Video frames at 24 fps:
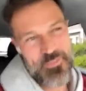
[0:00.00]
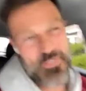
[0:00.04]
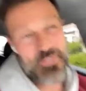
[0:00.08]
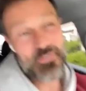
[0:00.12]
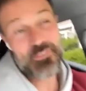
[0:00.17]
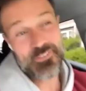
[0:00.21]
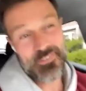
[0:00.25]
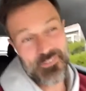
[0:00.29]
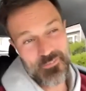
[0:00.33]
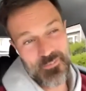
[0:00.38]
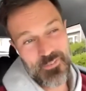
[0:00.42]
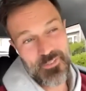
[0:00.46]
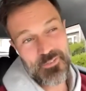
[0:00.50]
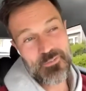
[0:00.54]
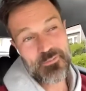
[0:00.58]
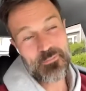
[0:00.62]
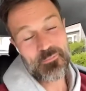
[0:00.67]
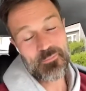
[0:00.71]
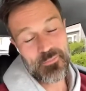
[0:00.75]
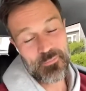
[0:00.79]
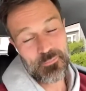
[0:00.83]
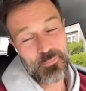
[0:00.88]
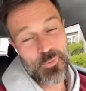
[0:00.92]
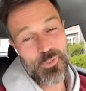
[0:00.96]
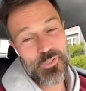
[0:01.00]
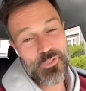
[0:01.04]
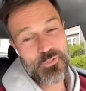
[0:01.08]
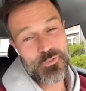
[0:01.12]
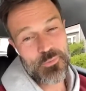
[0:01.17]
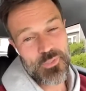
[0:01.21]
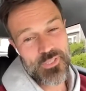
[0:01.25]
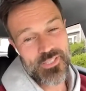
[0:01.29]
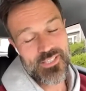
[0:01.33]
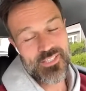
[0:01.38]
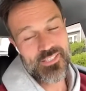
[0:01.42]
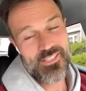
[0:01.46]
So it's more than
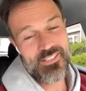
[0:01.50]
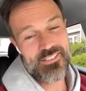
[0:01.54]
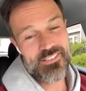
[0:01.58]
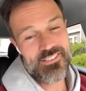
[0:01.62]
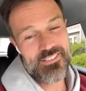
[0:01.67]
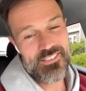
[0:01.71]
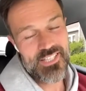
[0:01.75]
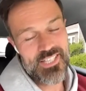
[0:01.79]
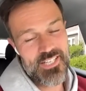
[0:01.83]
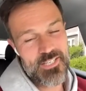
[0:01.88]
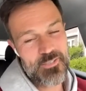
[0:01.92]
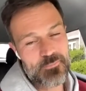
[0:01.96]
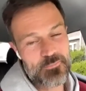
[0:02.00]
20 years. Yeah.